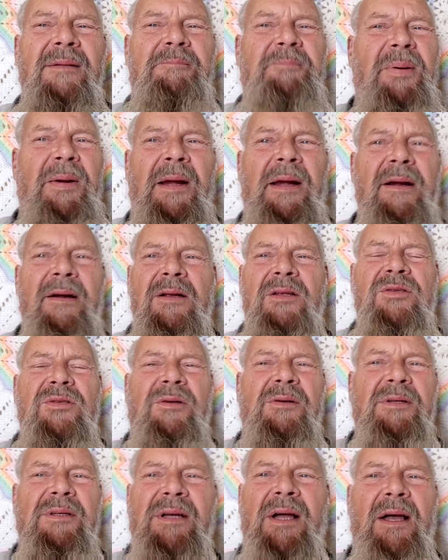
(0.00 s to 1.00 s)
parents
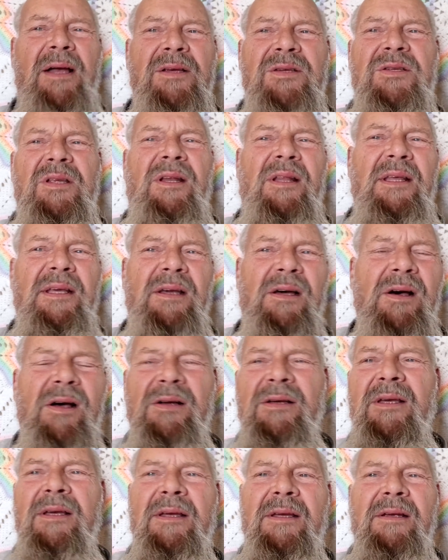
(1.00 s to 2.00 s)
are constantly
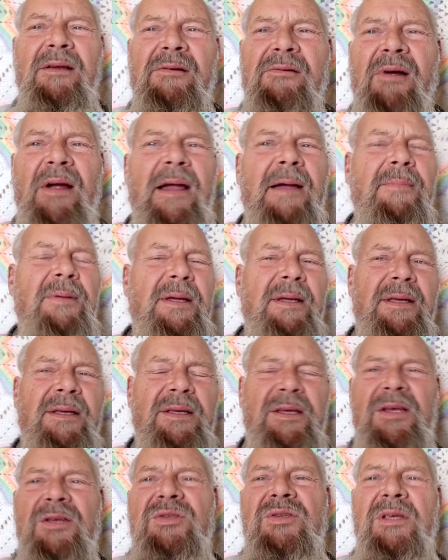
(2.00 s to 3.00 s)
hugging, grabbing,
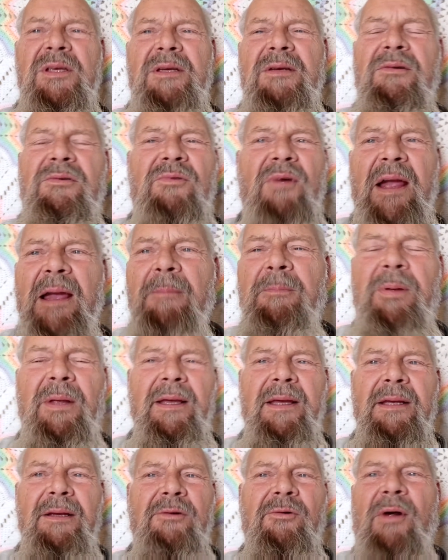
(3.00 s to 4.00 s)
kissing,
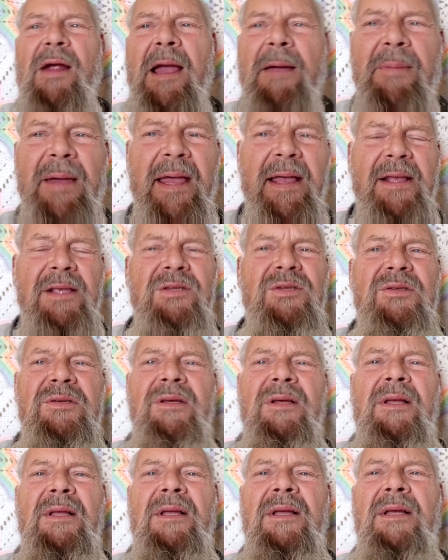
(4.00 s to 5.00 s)
playing grab ass
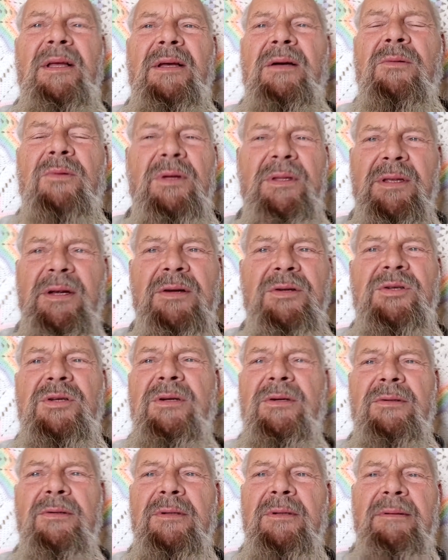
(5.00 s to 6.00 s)
with their
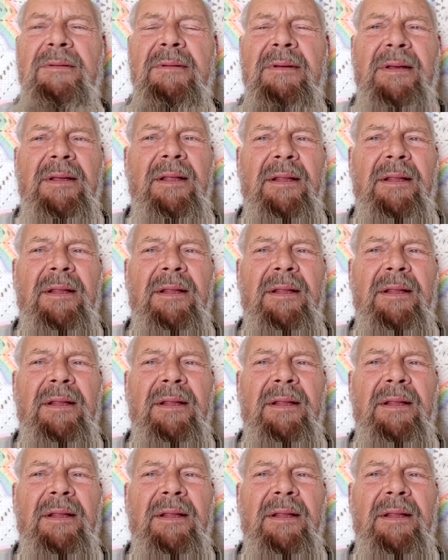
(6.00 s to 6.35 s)
children.